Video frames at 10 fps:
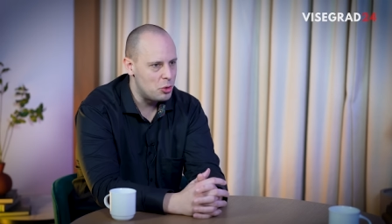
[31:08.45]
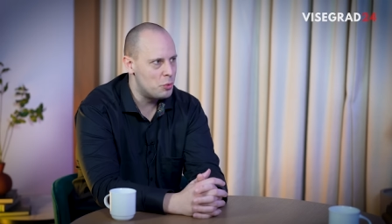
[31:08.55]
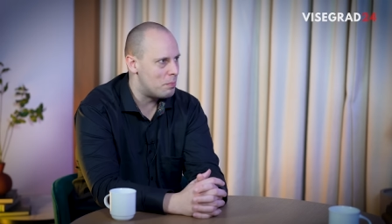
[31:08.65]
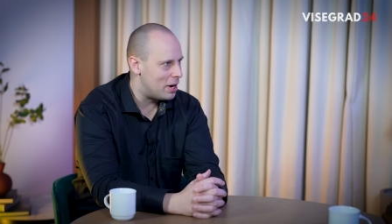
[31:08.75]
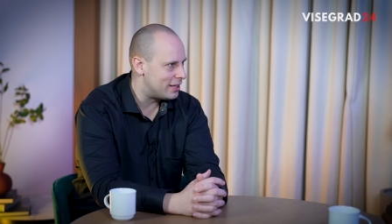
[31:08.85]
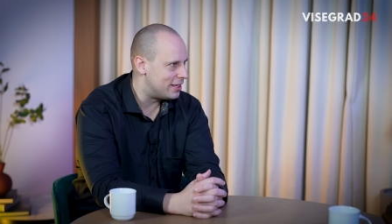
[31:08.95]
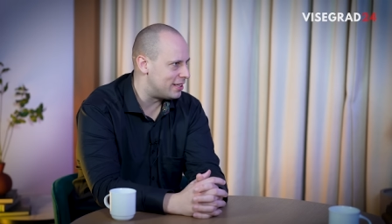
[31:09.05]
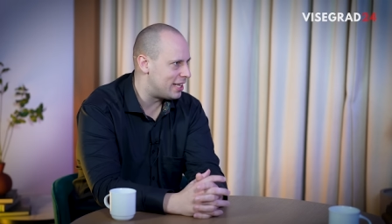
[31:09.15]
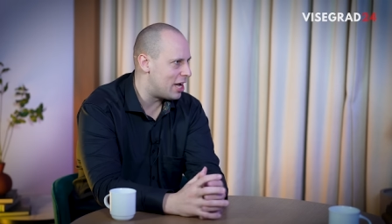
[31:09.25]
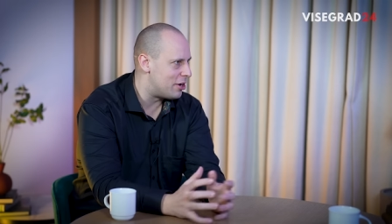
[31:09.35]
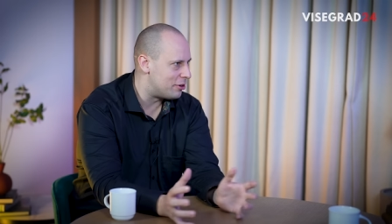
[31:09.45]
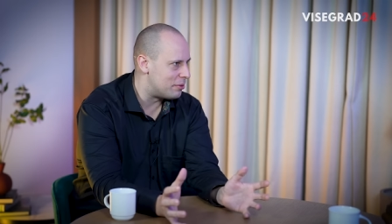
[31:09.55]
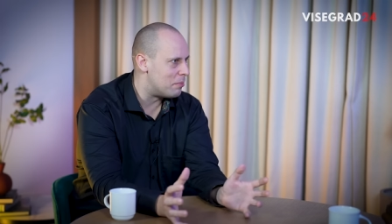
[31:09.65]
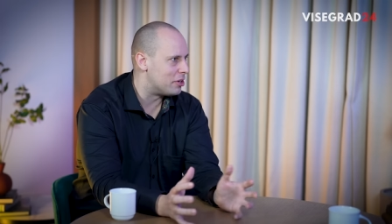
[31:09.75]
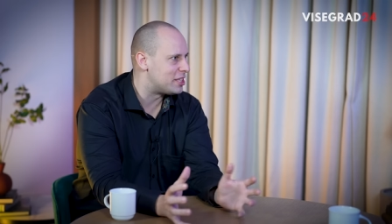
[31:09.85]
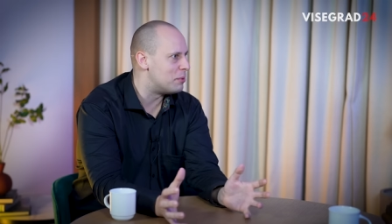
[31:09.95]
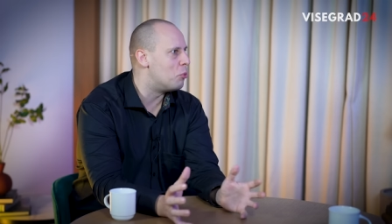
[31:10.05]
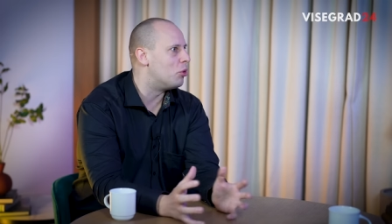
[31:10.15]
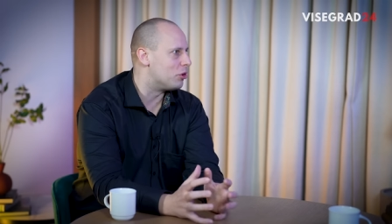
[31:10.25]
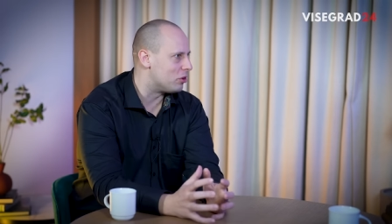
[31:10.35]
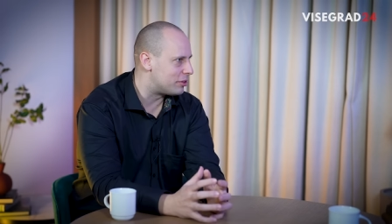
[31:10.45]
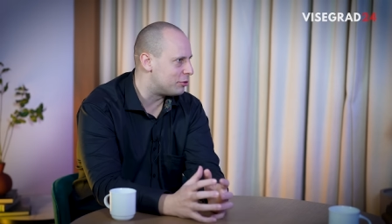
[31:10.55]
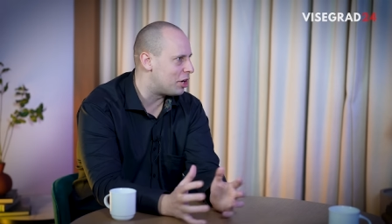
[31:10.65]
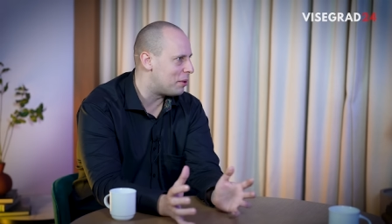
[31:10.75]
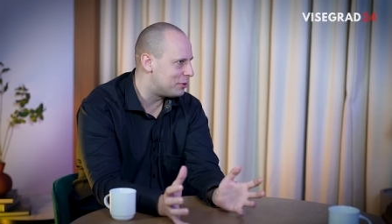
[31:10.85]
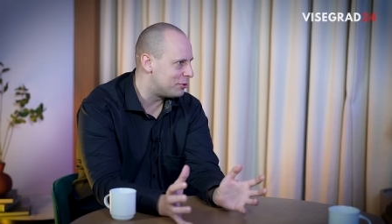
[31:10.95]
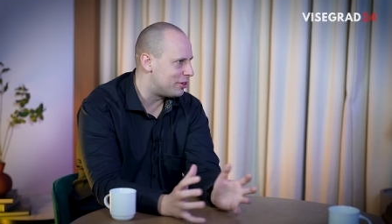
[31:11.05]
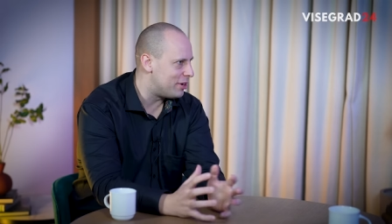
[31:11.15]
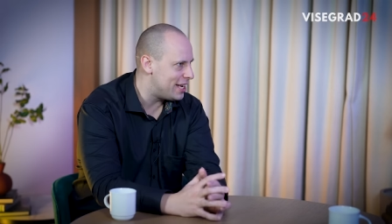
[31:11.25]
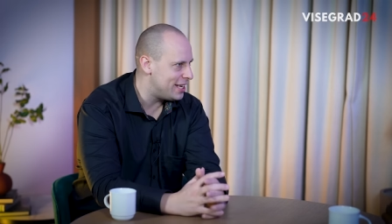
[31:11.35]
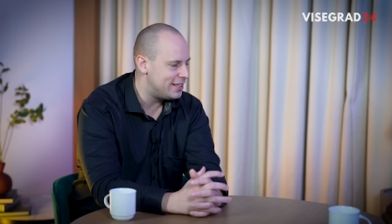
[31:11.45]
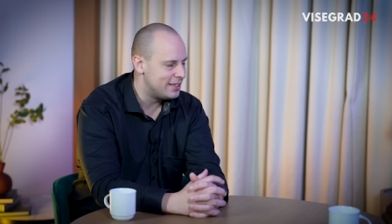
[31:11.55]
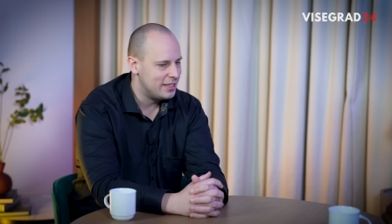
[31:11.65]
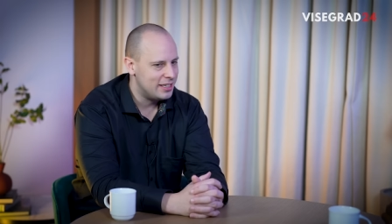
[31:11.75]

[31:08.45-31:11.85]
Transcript: Ummah, the entire Muslim world, to come to their aid.